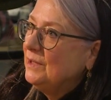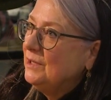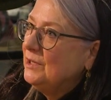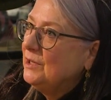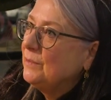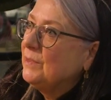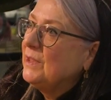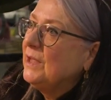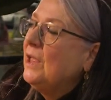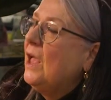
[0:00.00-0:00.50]

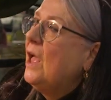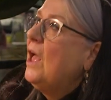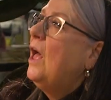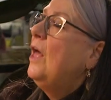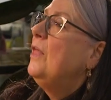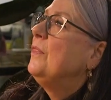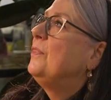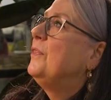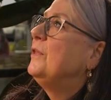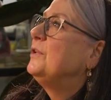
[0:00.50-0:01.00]
The
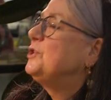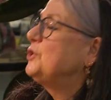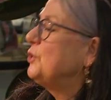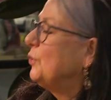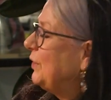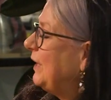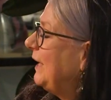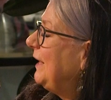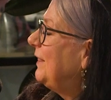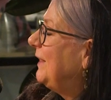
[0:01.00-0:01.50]

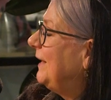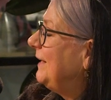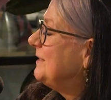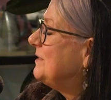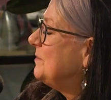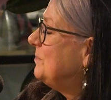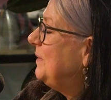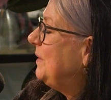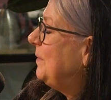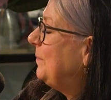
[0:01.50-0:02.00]
shocking thing
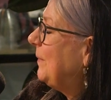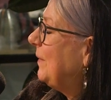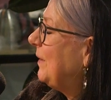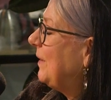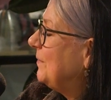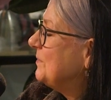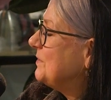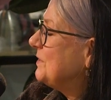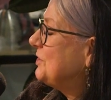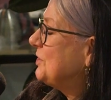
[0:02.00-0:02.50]
to me
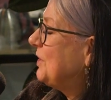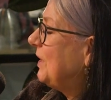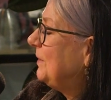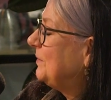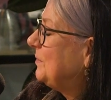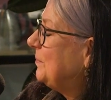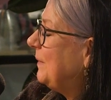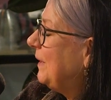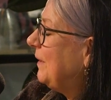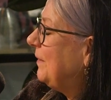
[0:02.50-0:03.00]
about I was a
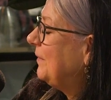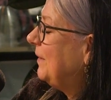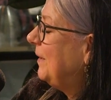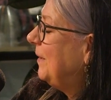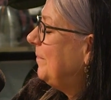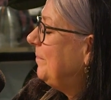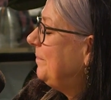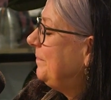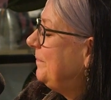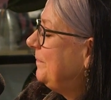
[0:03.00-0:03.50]
child about
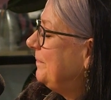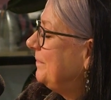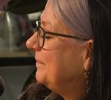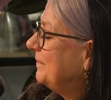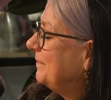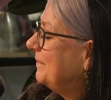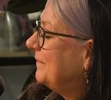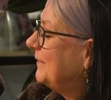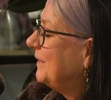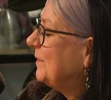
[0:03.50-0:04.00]

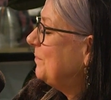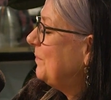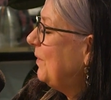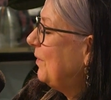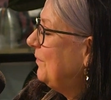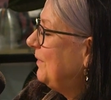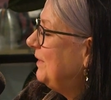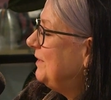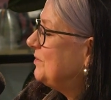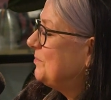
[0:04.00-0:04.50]

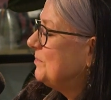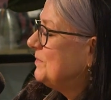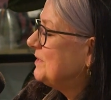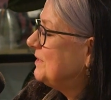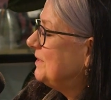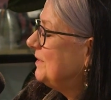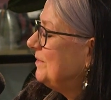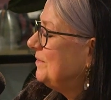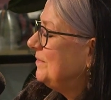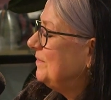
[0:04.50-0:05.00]
Porridge
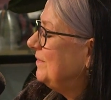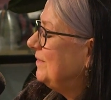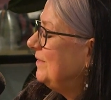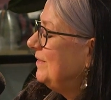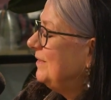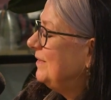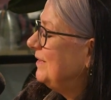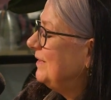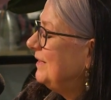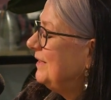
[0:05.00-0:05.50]
was that
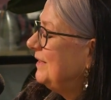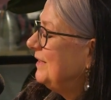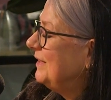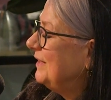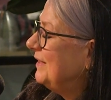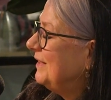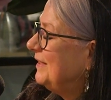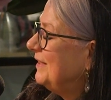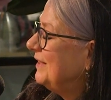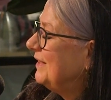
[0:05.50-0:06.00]

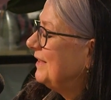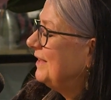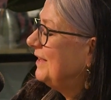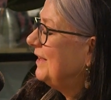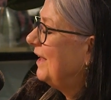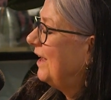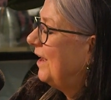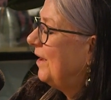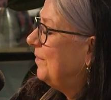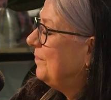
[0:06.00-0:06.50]

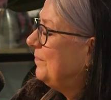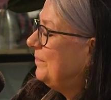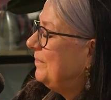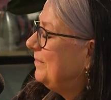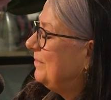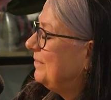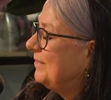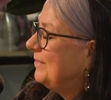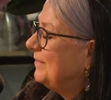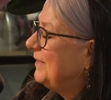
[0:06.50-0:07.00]

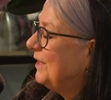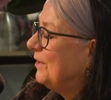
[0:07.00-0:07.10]
Ronnie